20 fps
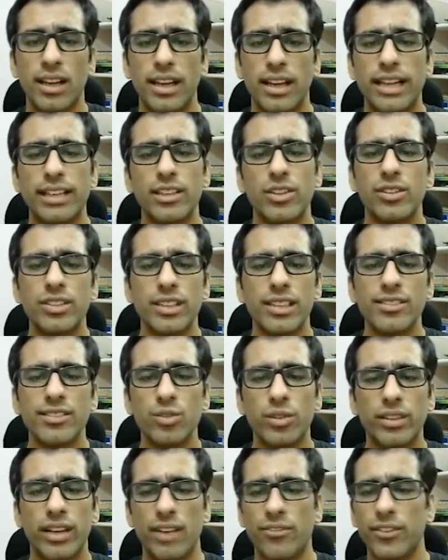in contrast to
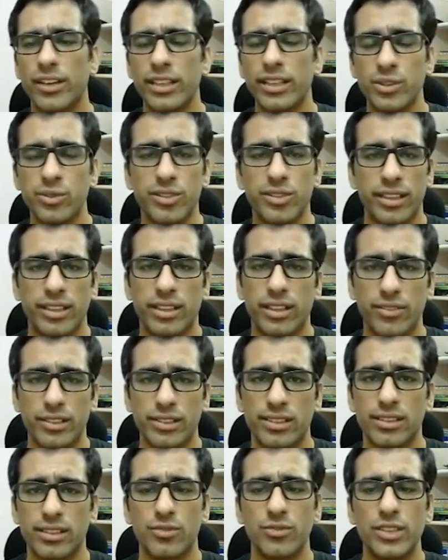graphical user interfaces,